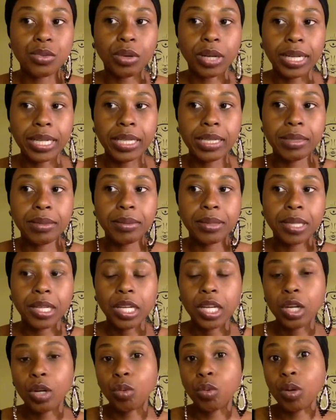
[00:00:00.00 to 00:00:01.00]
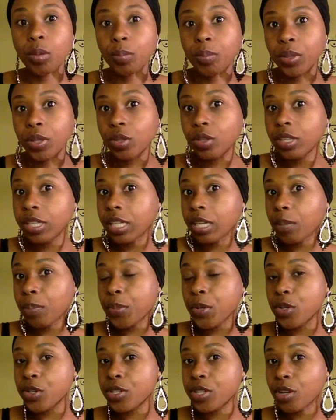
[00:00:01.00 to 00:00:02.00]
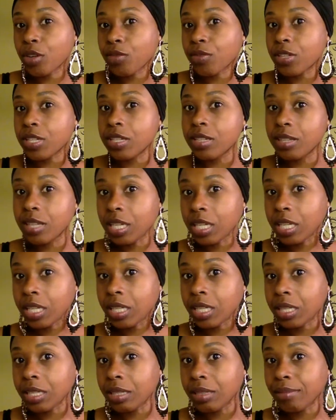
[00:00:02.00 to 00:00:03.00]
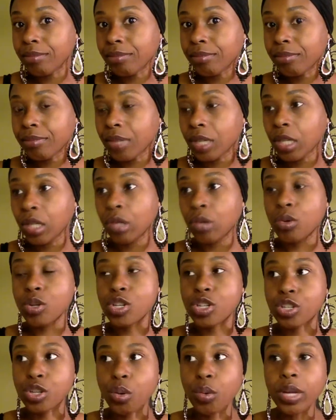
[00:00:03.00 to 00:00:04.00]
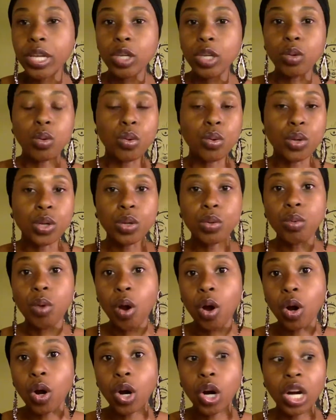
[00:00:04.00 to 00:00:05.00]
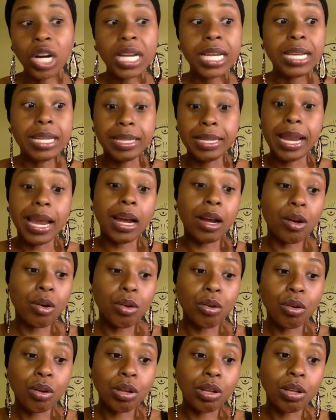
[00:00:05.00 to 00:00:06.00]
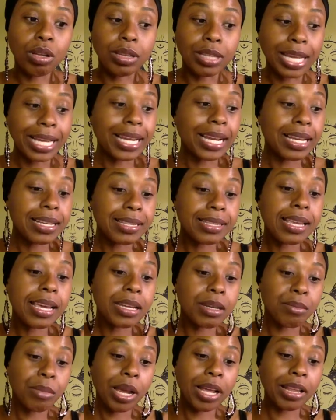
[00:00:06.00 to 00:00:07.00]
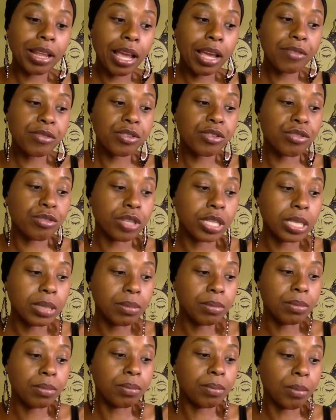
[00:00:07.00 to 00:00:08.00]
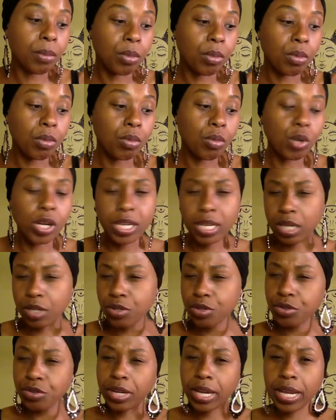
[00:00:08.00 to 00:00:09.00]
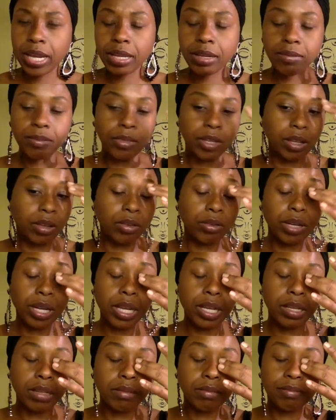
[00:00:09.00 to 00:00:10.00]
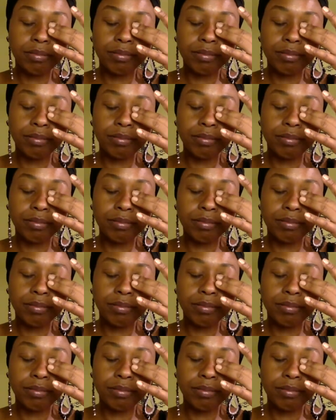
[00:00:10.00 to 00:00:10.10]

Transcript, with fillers: right? We're building up your self-esteem. We're showing you who you are. Now, like I said in my live stream, what, yesterday, the other day,